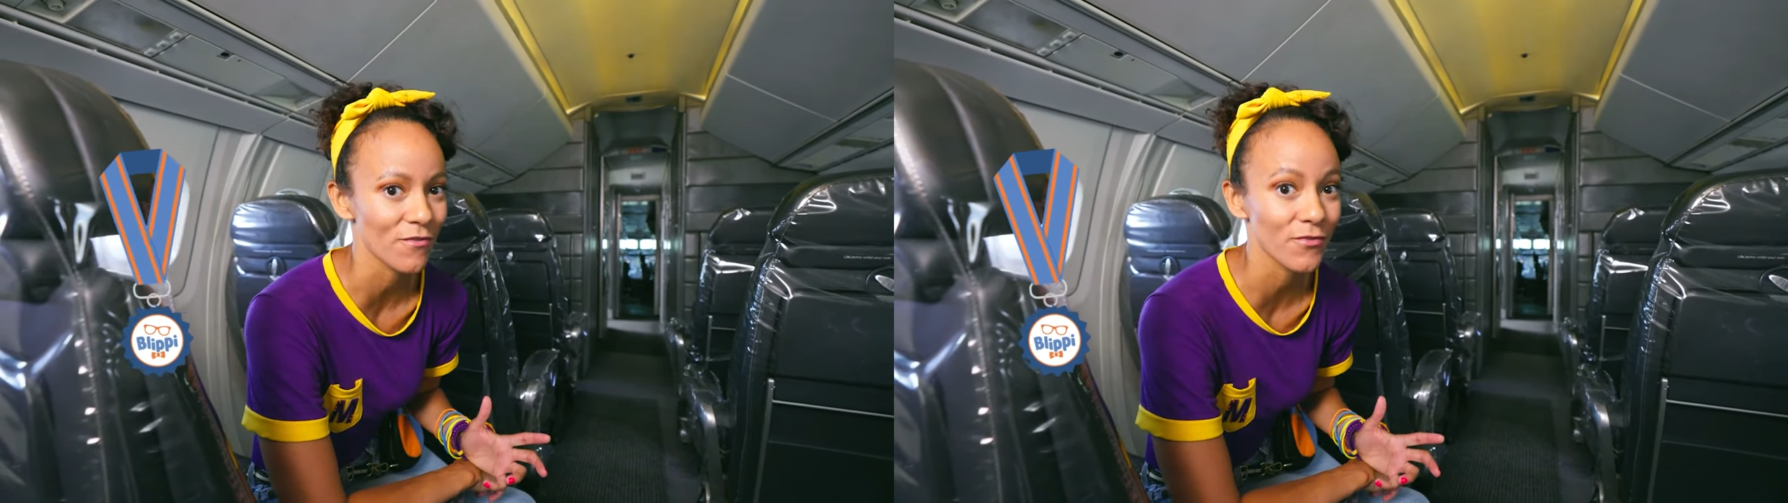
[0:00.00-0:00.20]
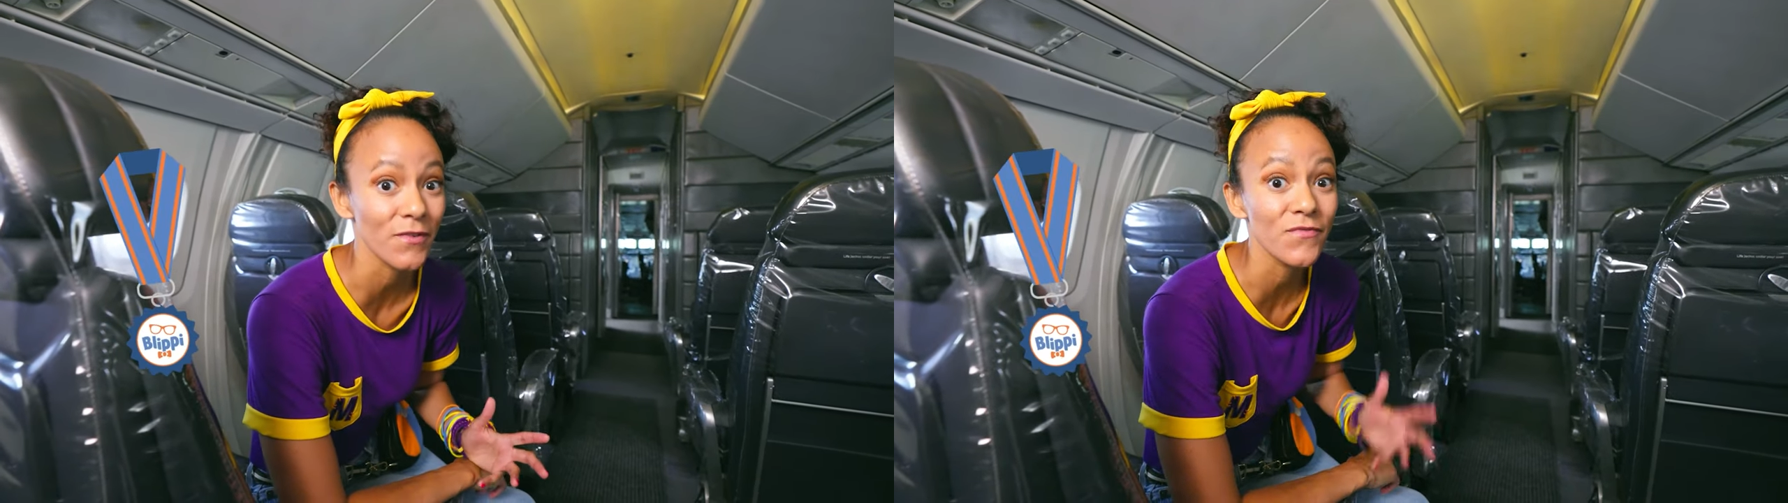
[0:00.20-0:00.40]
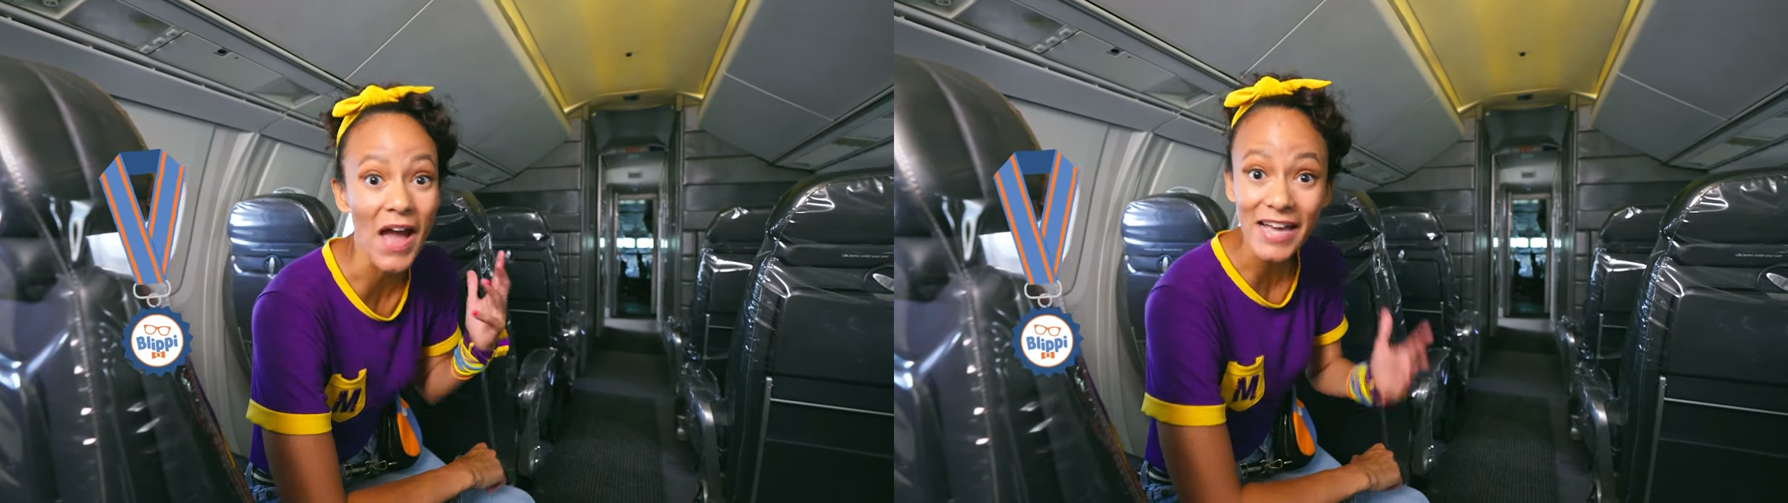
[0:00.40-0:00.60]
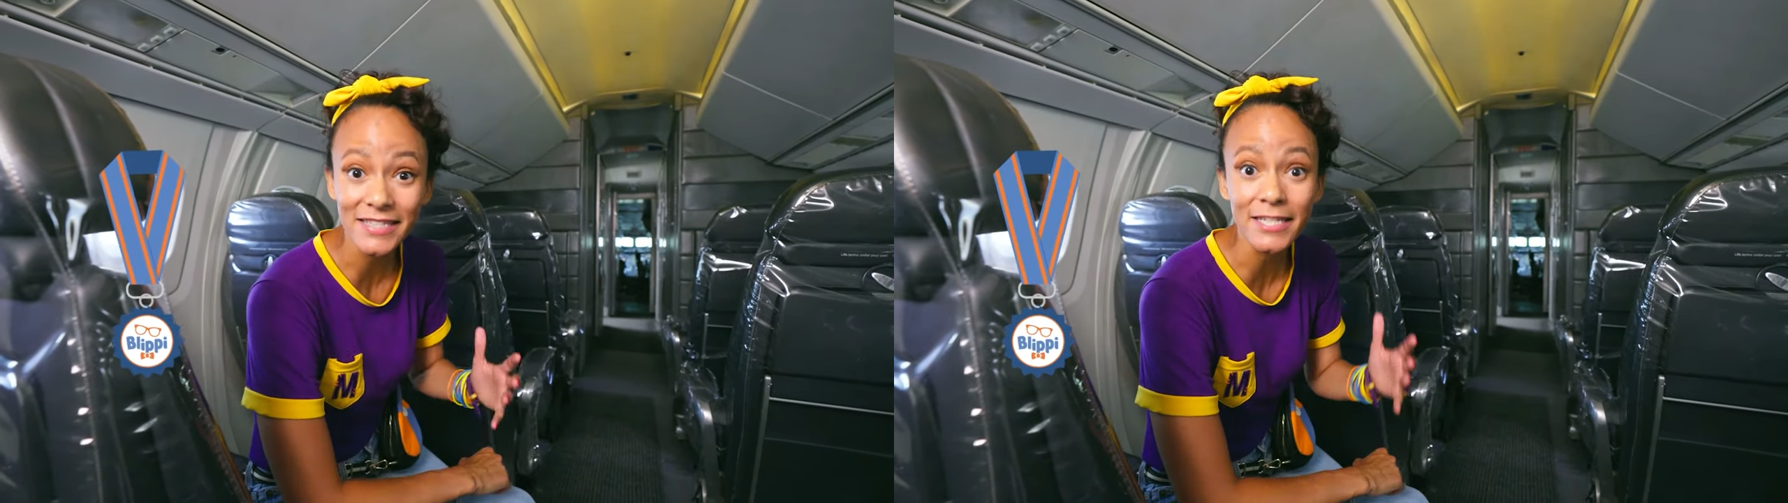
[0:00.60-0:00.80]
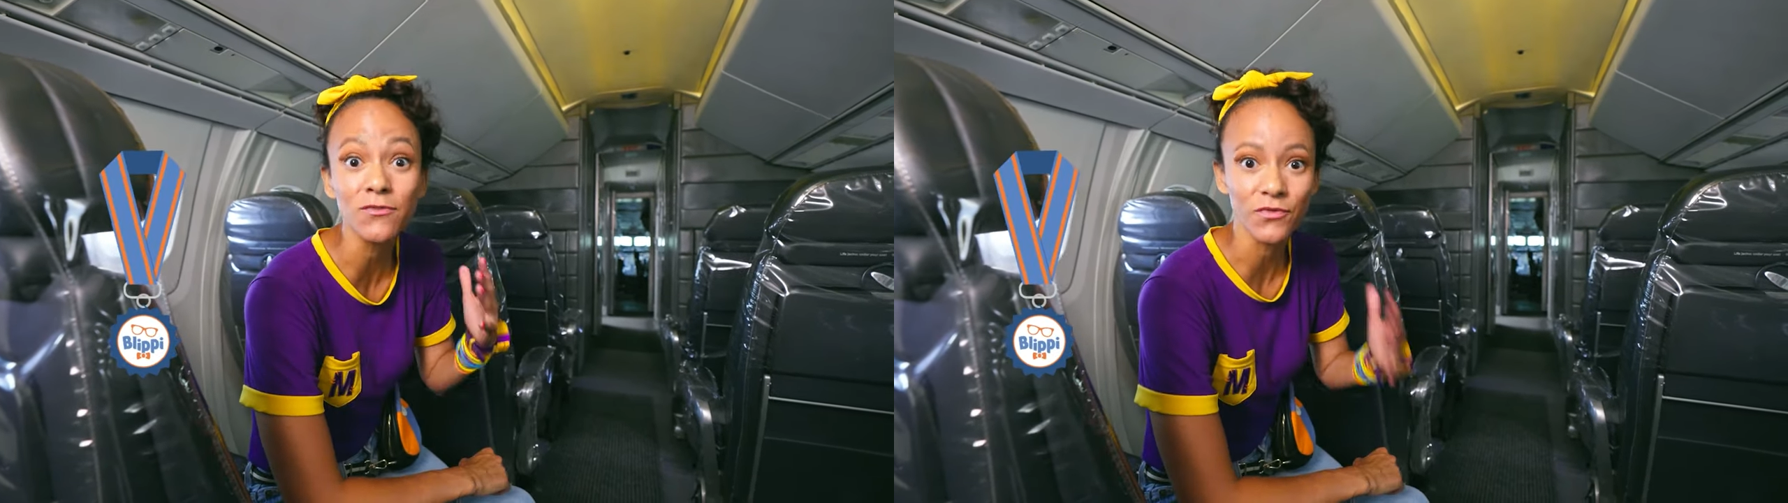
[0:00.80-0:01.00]
for
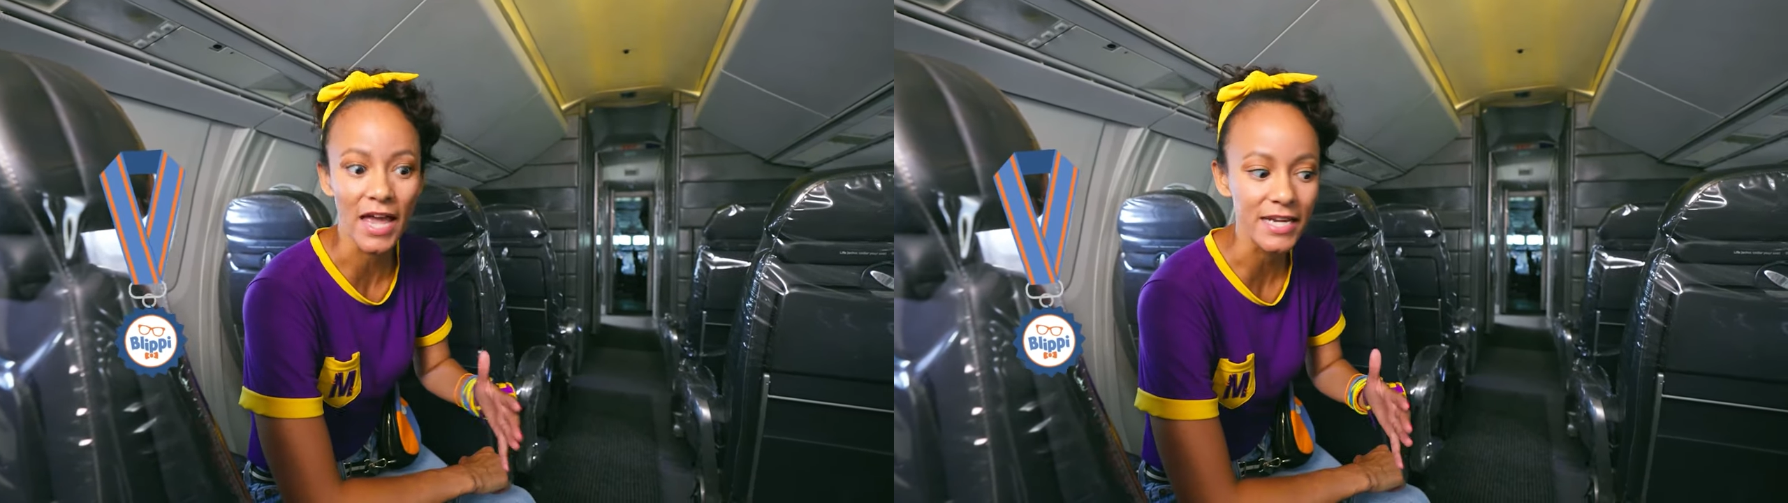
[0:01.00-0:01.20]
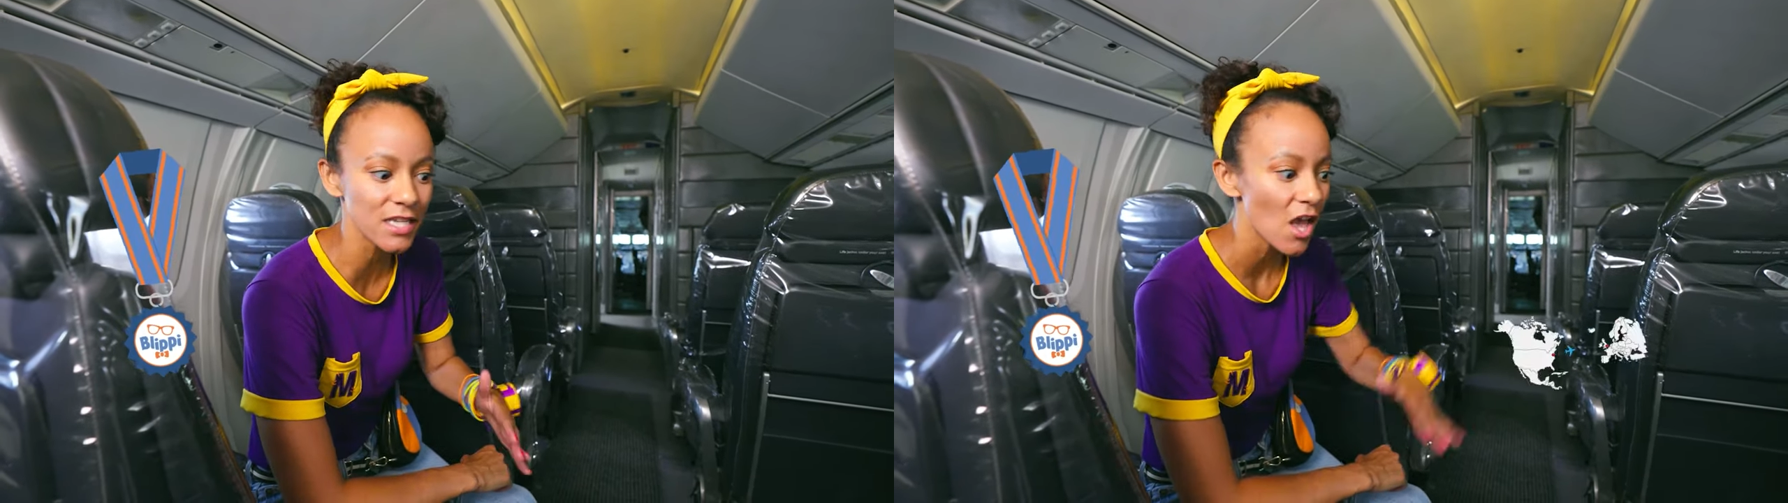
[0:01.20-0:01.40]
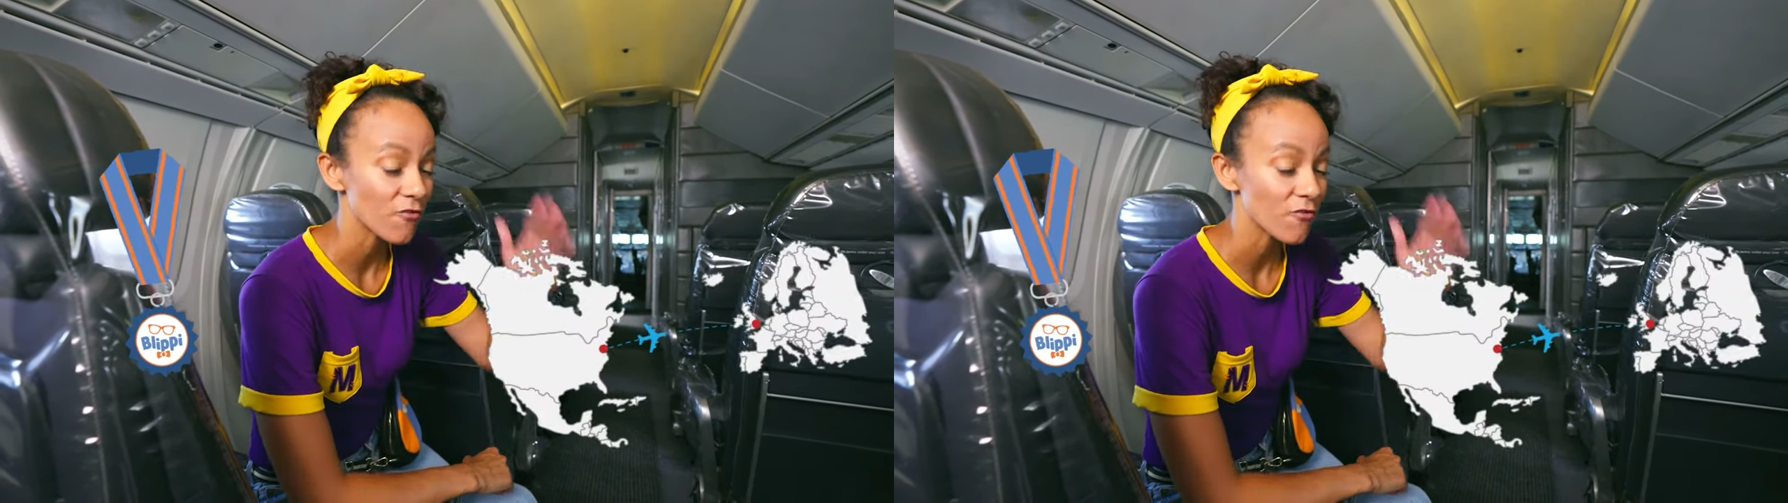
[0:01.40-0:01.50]
fastest flight